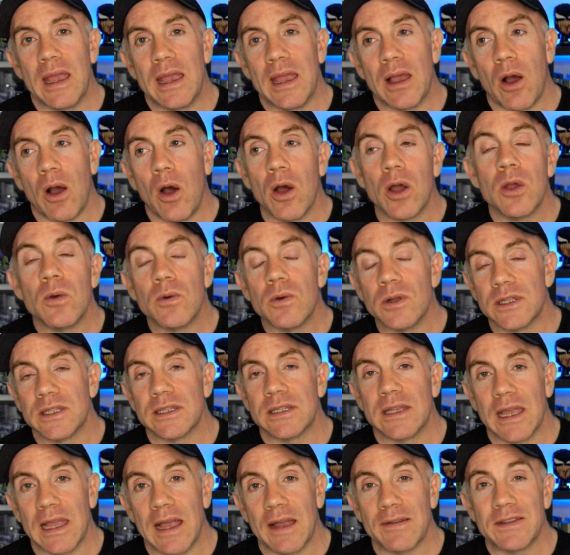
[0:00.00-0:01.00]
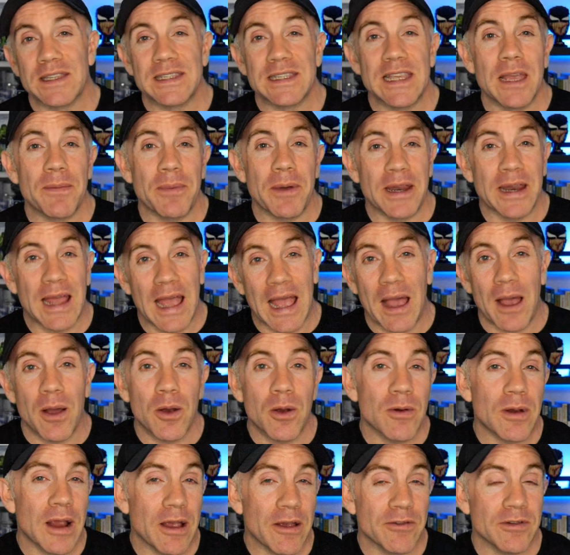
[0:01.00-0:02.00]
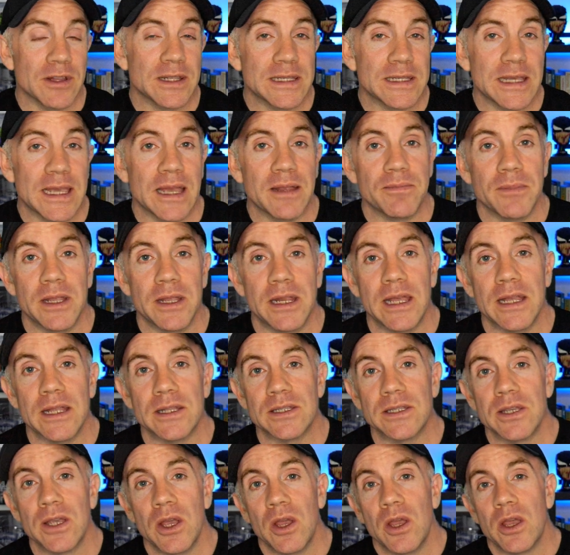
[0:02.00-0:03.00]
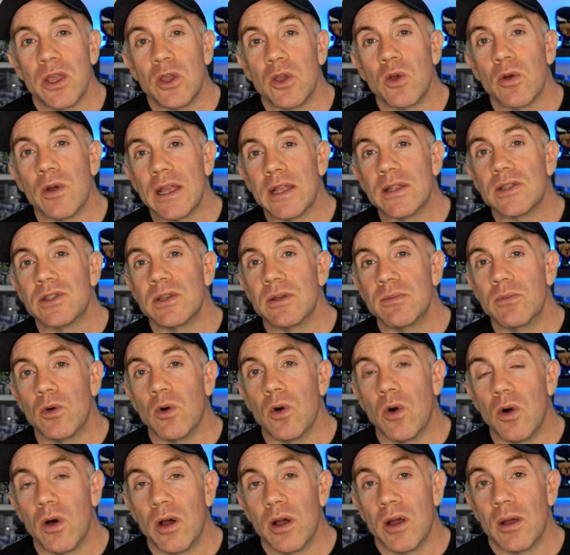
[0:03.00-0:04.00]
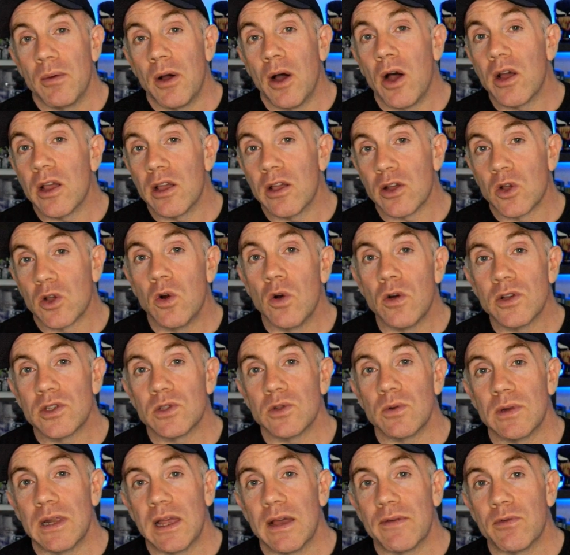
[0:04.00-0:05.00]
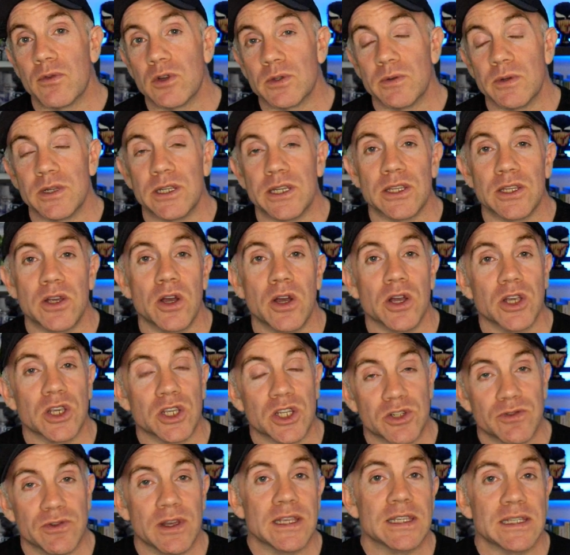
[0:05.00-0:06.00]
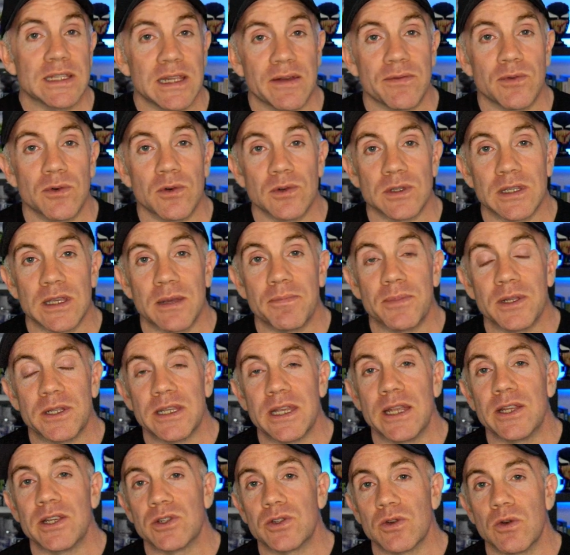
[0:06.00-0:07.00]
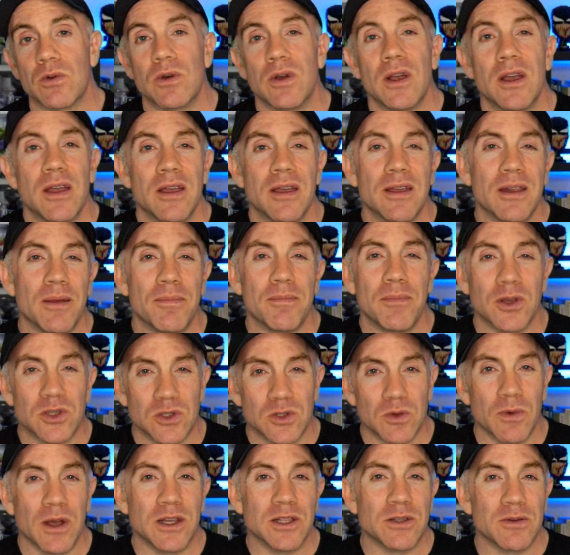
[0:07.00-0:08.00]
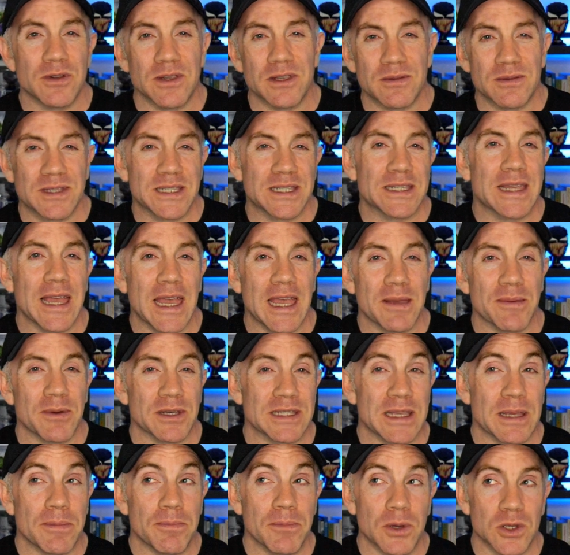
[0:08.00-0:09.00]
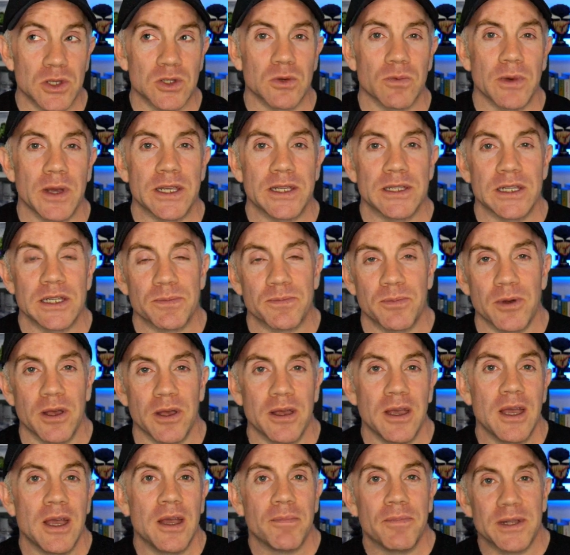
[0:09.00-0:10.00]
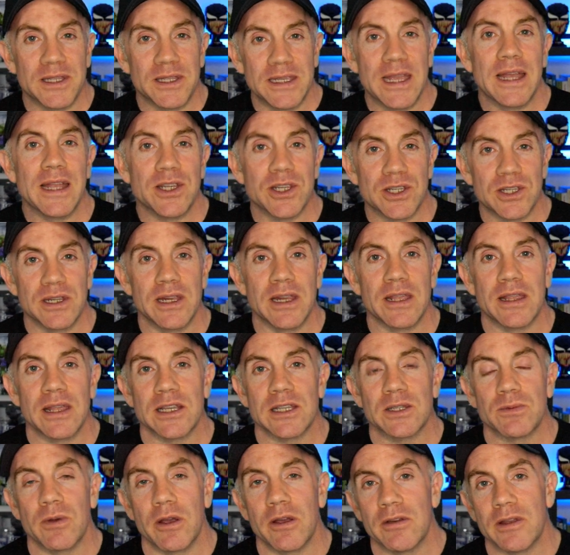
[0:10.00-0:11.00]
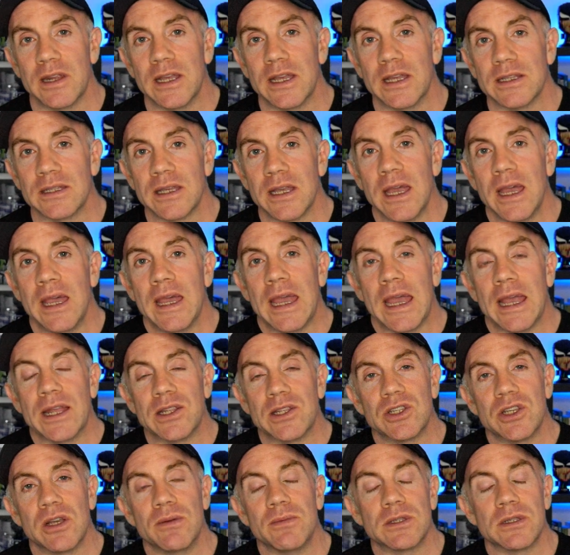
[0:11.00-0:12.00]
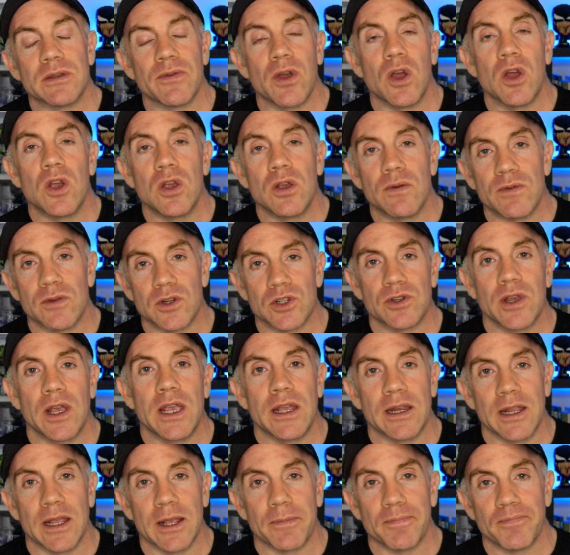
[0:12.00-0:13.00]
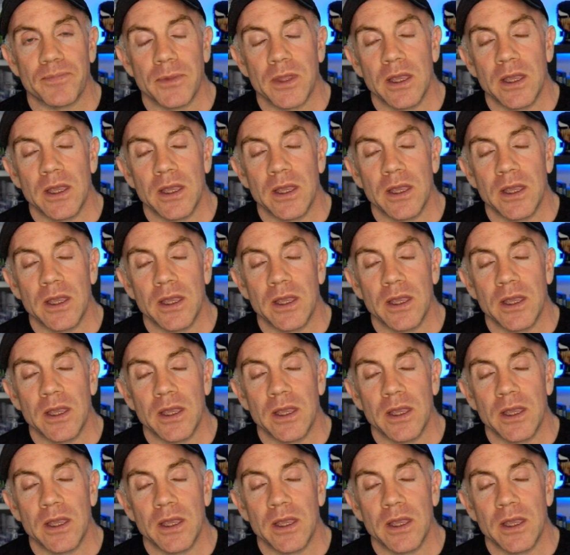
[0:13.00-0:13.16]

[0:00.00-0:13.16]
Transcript: I would say, I have to say about an hour, hour and ten minutes, you're into more higher cortisol levels, which is higher stress levels and potential, you know, muscle, I don't want to scare by saying muscle wastage, but potentially that's where it is in terms of overtraining.